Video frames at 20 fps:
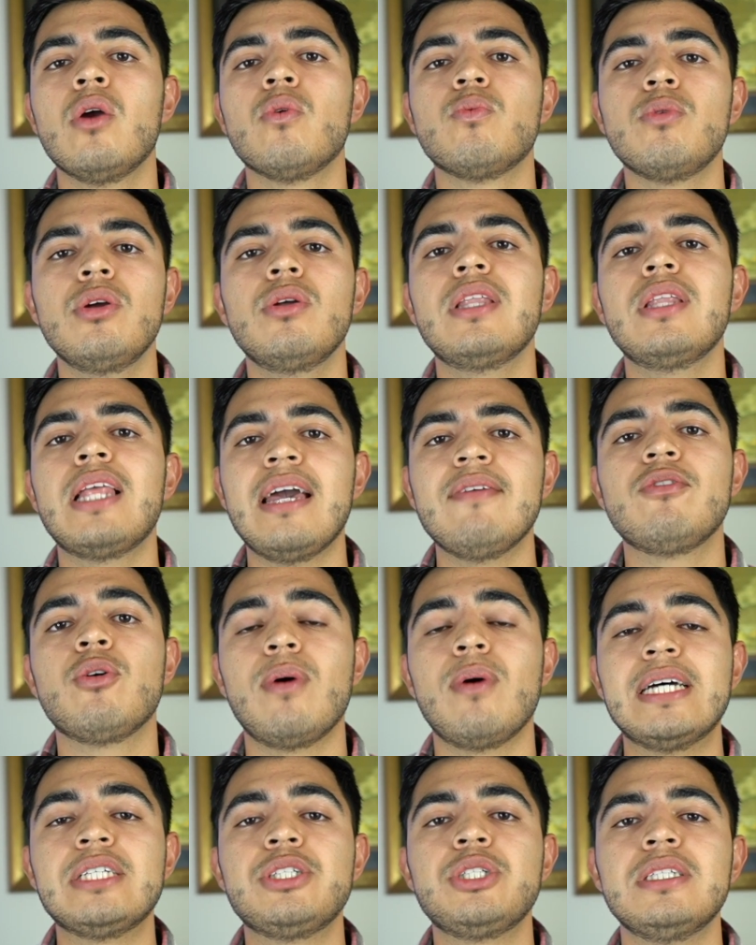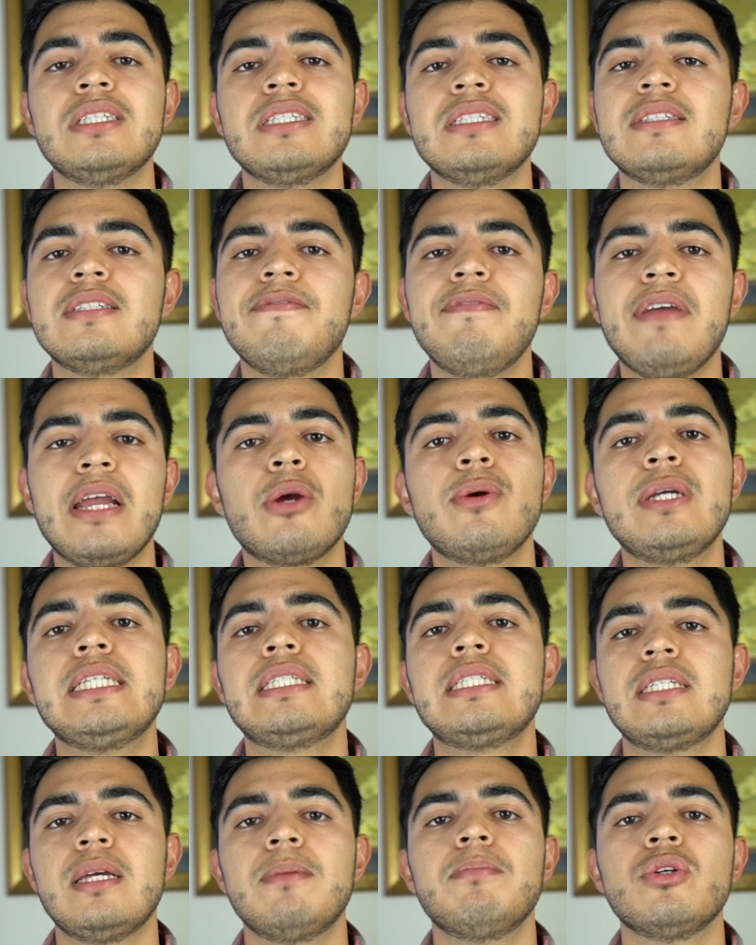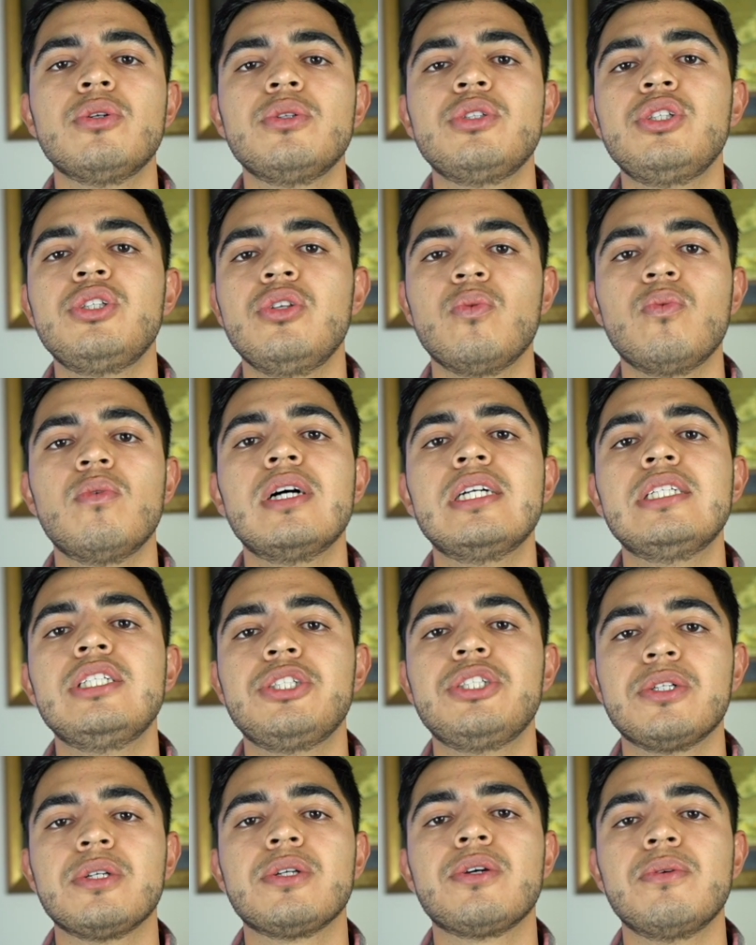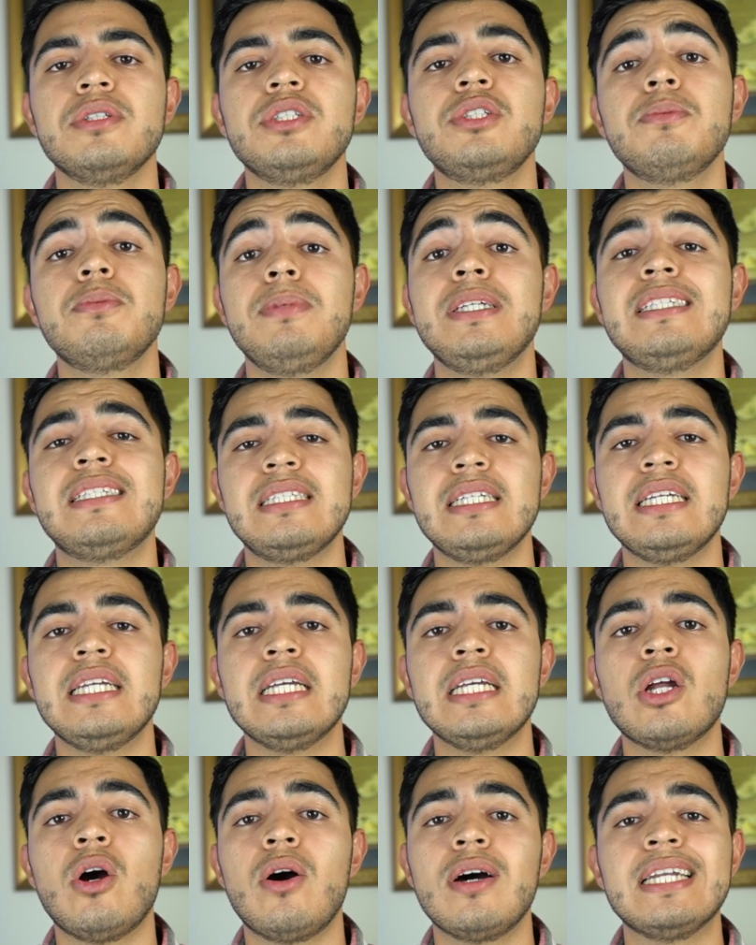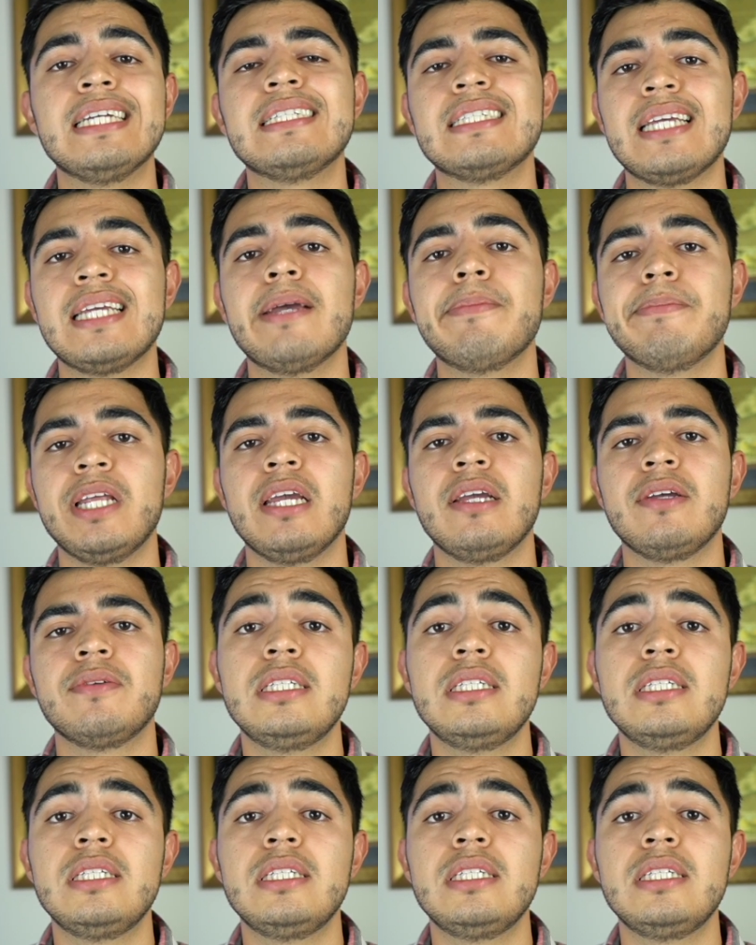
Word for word: real-life questions very similar to the ones you're going to be seeing on exam day.